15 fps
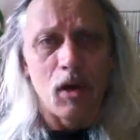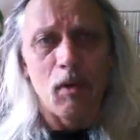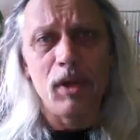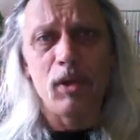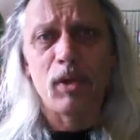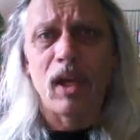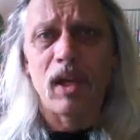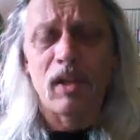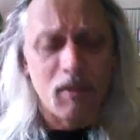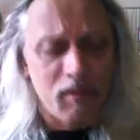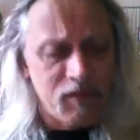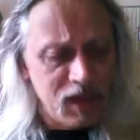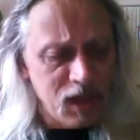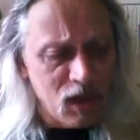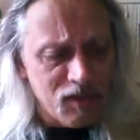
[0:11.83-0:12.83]
You know when you
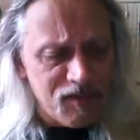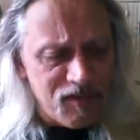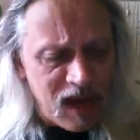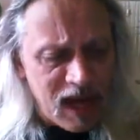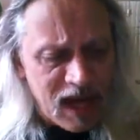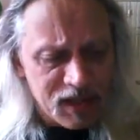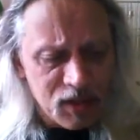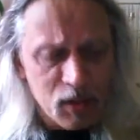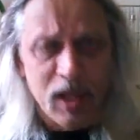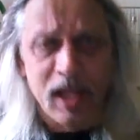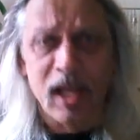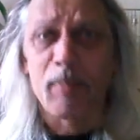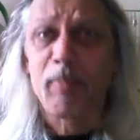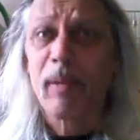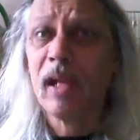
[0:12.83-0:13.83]
get a video flag
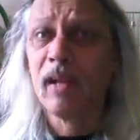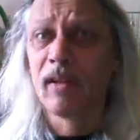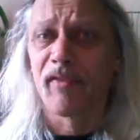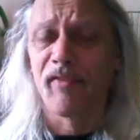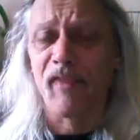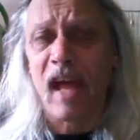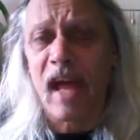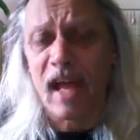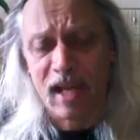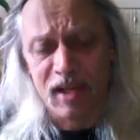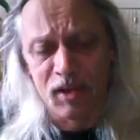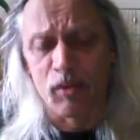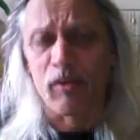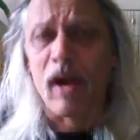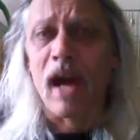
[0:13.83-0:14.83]
you can appeal the
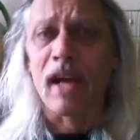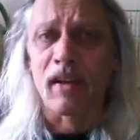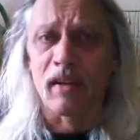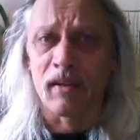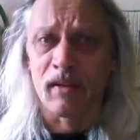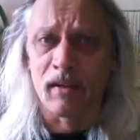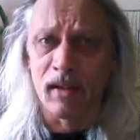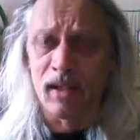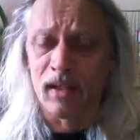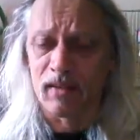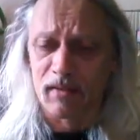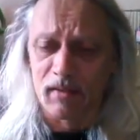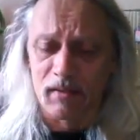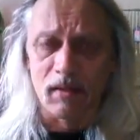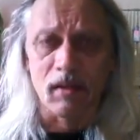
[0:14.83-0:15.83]
flag and you write
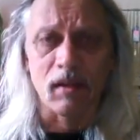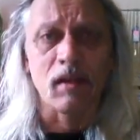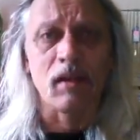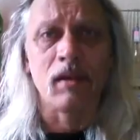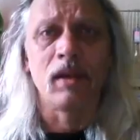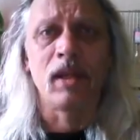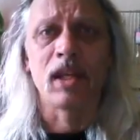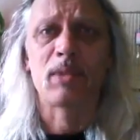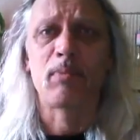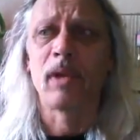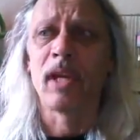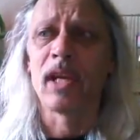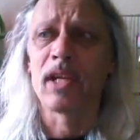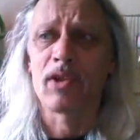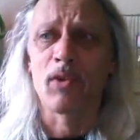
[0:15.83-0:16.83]
underneath uh, an
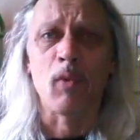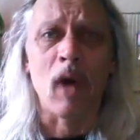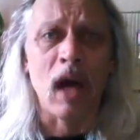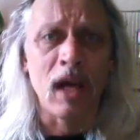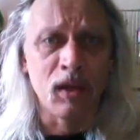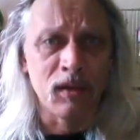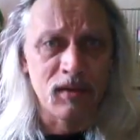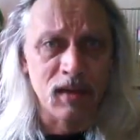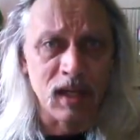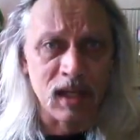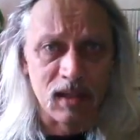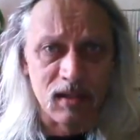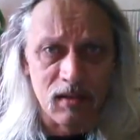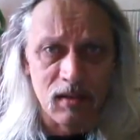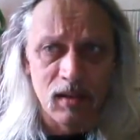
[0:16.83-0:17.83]
explanation why you
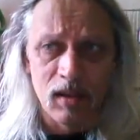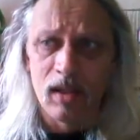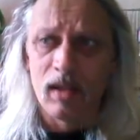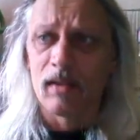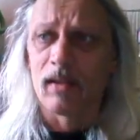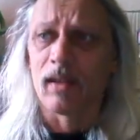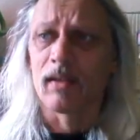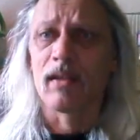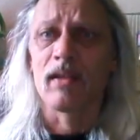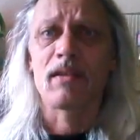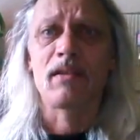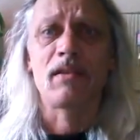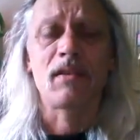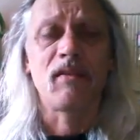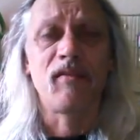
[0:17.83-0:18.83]
think that
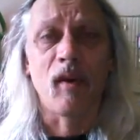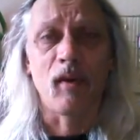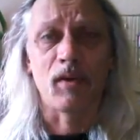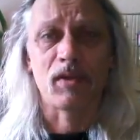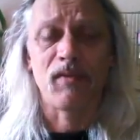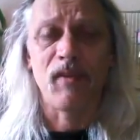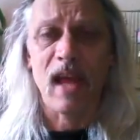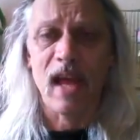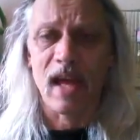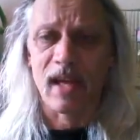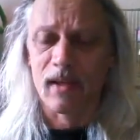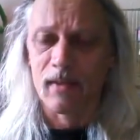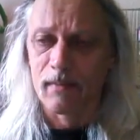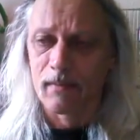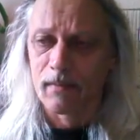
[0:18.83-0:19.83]
this is a false
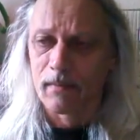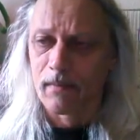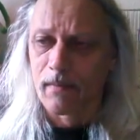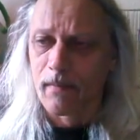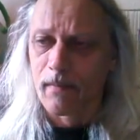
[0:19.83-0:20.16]
flag.